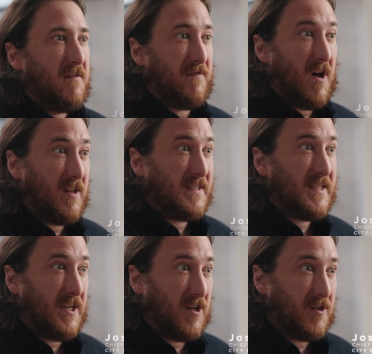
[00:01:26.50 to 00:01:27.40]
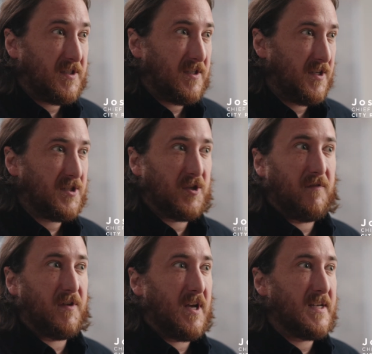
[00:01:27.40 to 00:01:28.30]
volunteers to
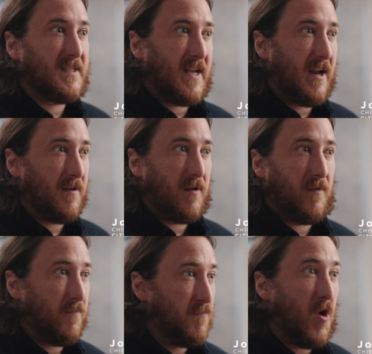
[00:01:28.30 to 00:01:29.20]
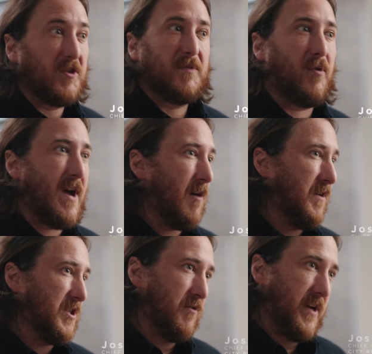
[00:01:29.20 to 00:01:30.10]
serve with us at multiple
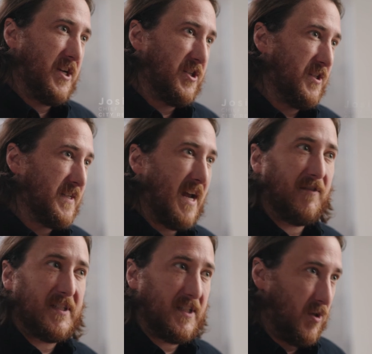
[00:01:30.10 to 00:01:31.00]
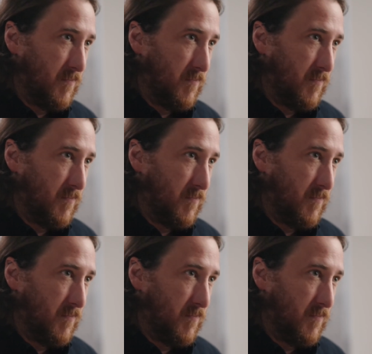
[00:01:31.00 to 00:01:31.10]
outreach locations every single